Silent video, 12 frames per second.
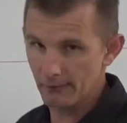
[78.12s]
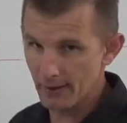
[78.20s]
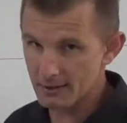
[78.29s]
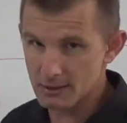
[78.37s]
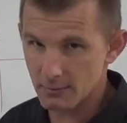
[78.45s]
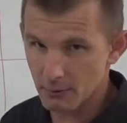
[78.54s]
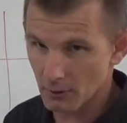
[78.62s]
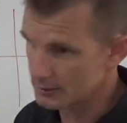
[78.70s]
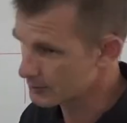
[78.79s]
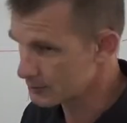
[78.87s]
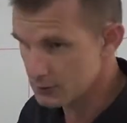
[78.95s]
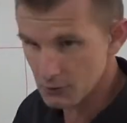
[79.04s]
that
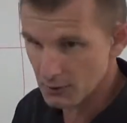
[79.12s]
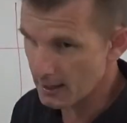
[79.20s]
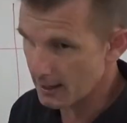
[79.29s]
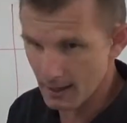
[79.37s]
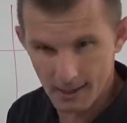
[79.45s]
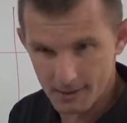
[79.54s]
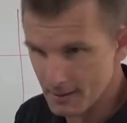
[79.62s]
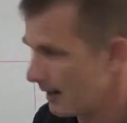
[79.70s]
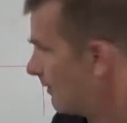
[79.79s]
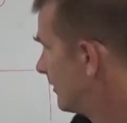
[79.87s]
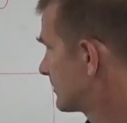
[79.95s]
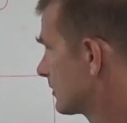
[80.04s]
surprises you, get out
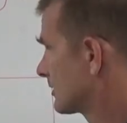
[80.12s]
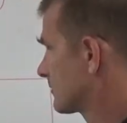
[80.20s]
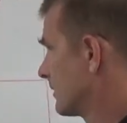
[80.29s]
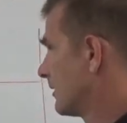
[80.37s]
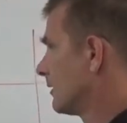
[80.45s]
now, trust me.